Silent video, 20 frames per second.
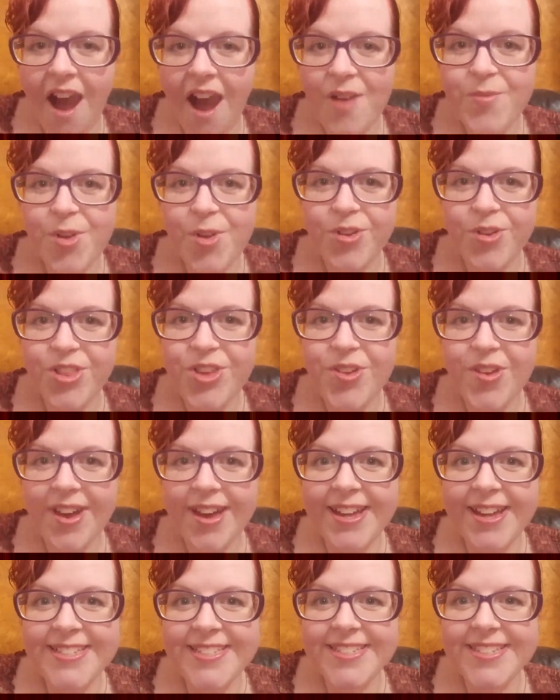Both you
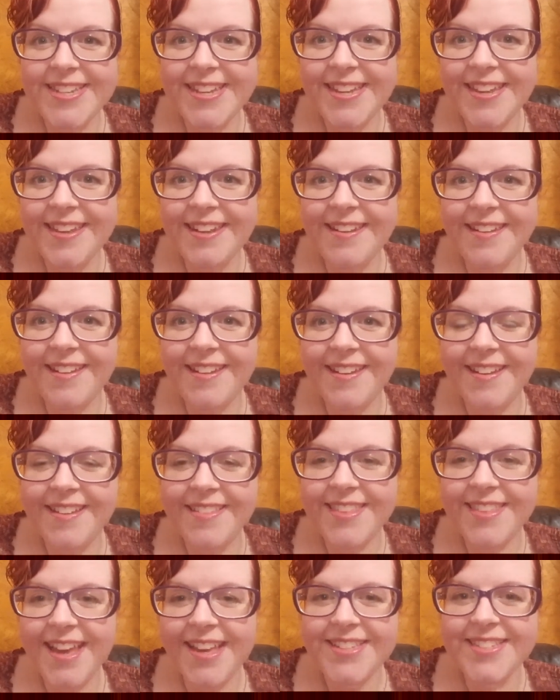guys did?
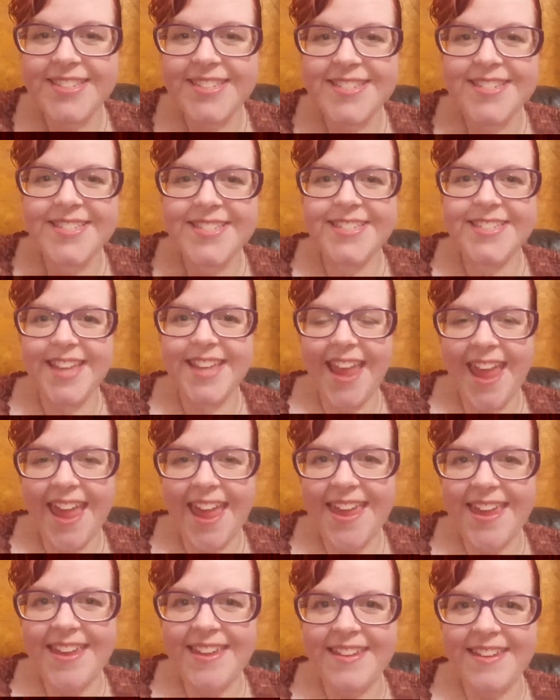That's
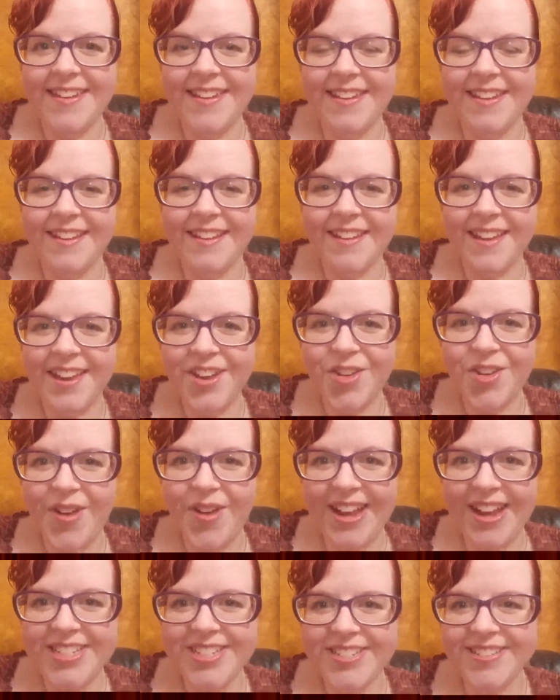insane.
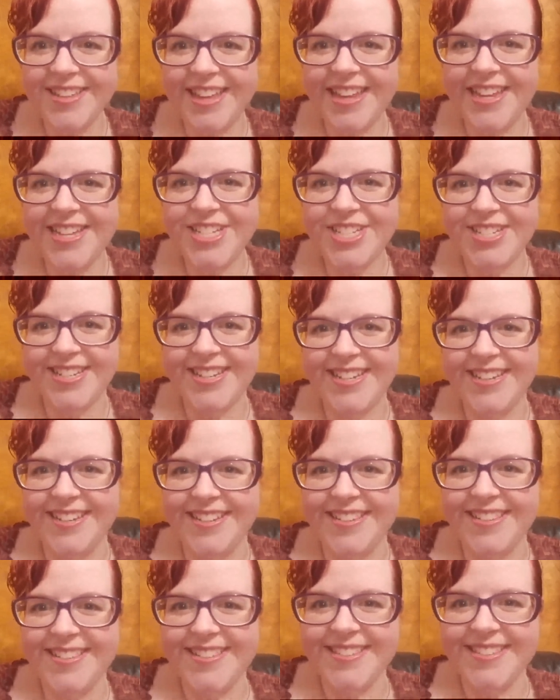
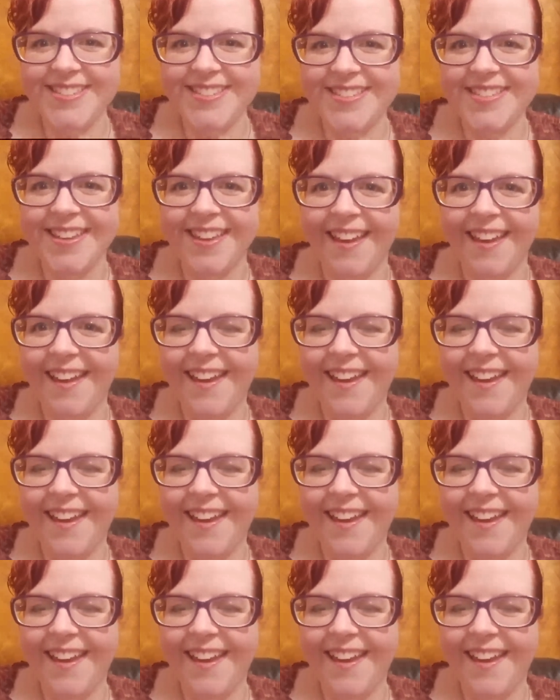Congratulations.